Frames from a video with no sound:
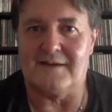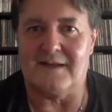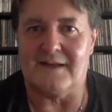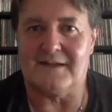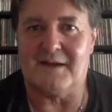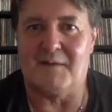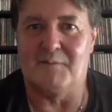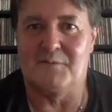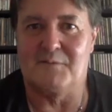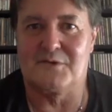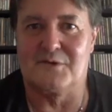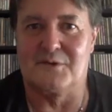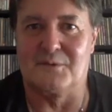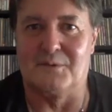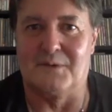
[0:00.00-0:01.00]
How did that
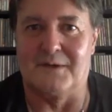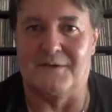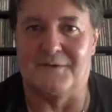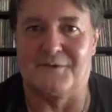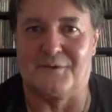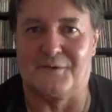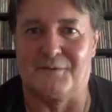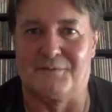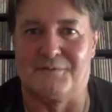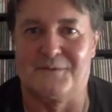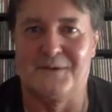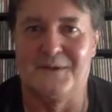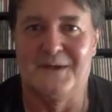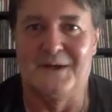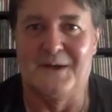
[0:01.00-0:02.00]
come to sort
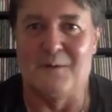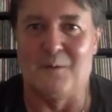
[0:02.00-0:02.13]
of